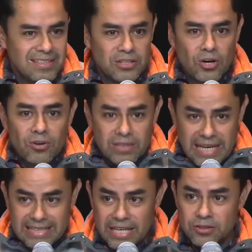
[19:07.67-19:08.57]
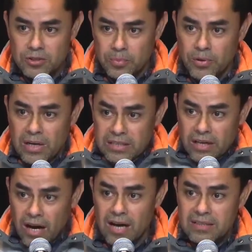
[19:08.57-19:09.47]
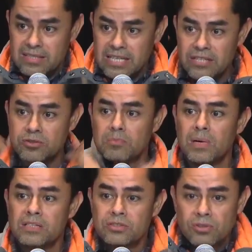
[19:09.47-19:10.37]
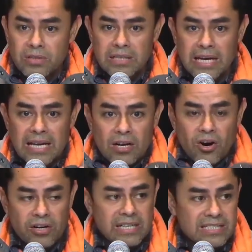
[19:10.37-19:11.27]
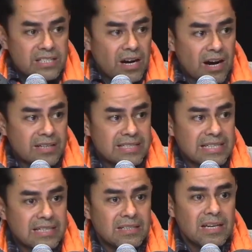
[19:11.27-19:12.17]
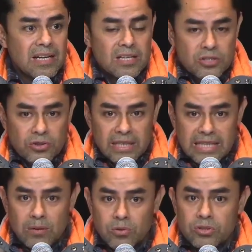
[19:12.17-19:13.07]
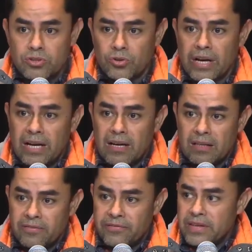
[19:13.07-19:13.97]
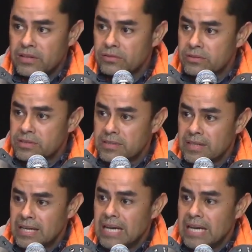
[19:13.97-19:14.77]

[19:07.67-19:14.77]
Yoke like they used to put on the ox. They used to muzzle and harness the oxen so that they would tread on the fields.